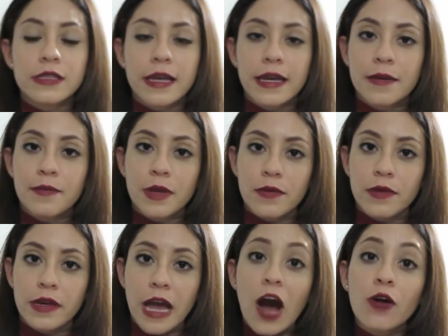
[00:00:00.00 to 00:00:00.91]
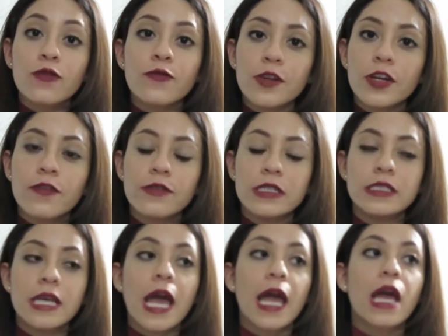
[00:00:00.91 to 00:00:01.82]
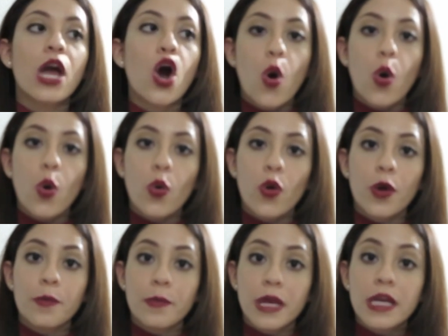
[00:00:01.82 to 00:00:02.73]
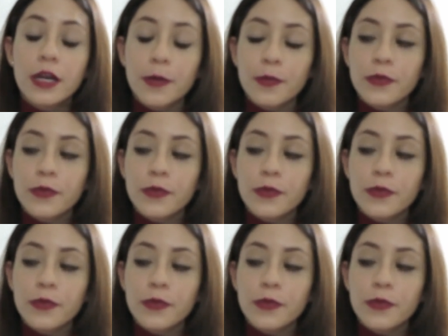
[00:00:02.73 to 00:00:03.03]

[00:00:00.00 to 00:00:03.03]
like maybe outfit of the day or makeup